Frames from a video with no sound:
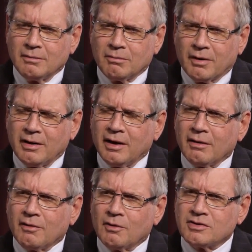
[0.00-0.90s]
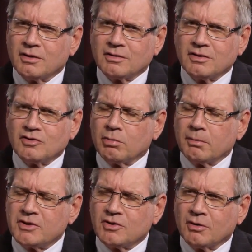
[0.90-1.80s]
Right now, of course, there is a
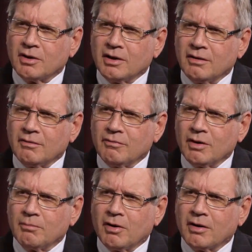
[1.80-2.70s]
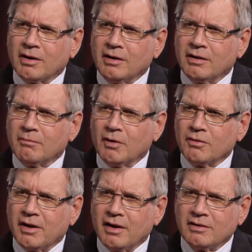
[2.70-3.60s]
supermajority of one party in
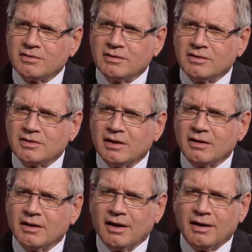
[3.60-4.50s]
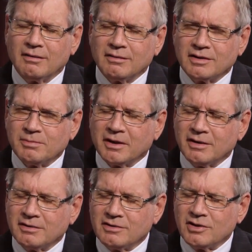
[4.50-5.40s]
both the House and the Senate. I don't expect
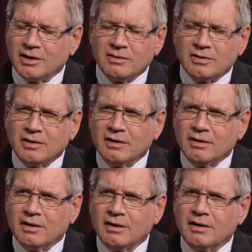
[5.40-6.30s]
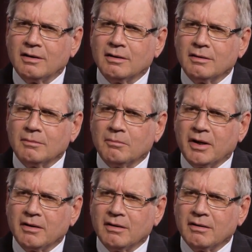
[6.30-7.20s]
that to change,
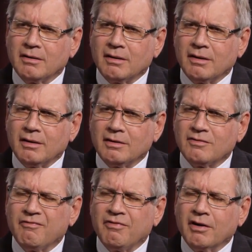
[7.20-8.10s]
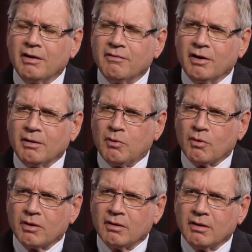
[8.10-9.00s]
but it's very, very
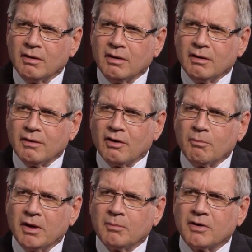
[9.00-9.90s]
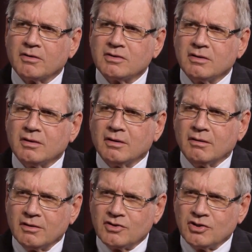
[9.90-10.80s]
important that our members
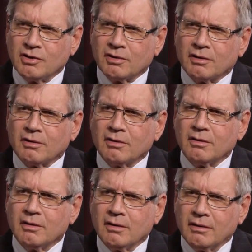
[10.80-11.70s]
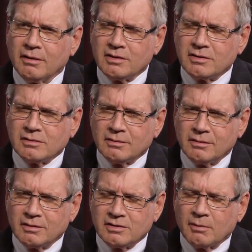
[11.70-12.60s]
this year and this
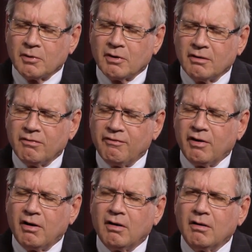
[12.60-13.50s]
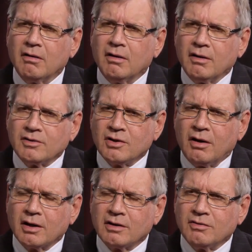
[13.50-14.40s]
summer and fall
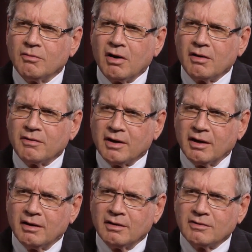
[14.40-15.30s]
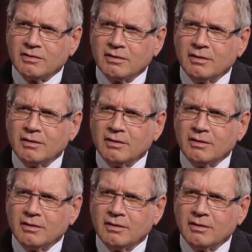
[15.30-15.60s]
talk to all of the candidates,